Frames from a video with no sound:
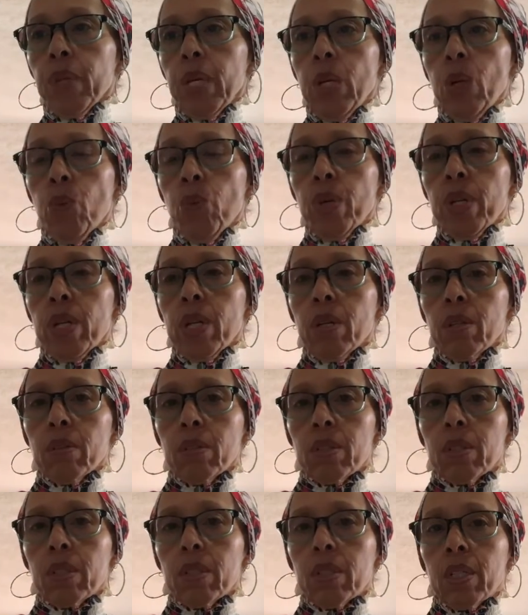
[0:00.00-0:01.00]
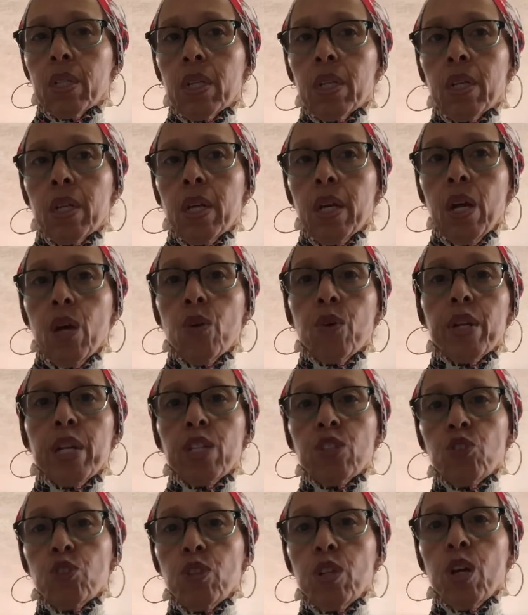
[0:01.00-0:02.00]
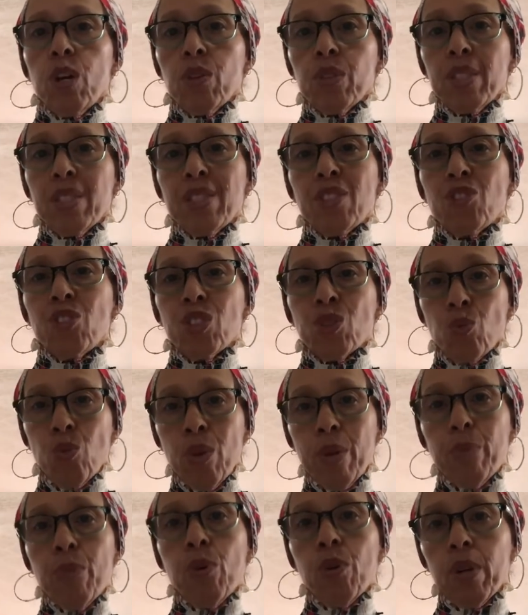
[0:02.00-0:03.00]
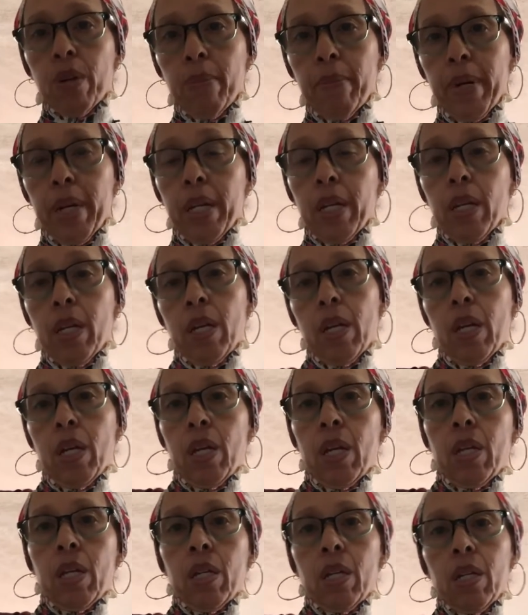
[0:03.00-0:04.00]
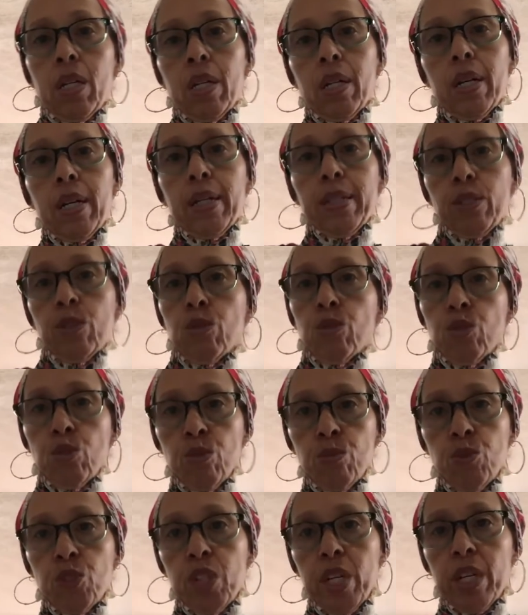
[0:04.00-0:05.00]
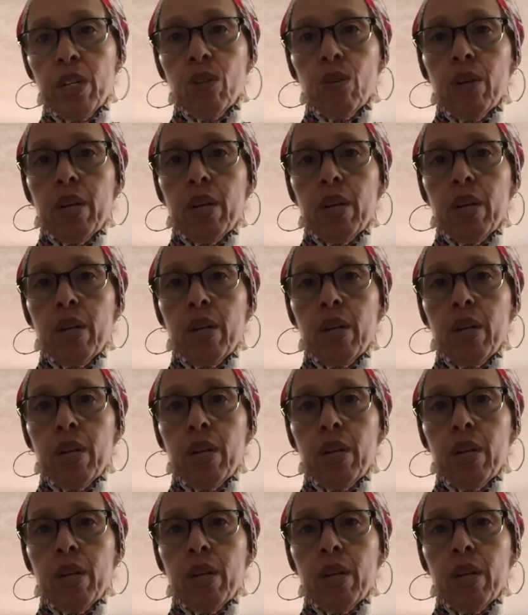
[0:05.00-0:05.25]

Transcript: What else? Oh, and as you know, this is just one part of my YouTube channel.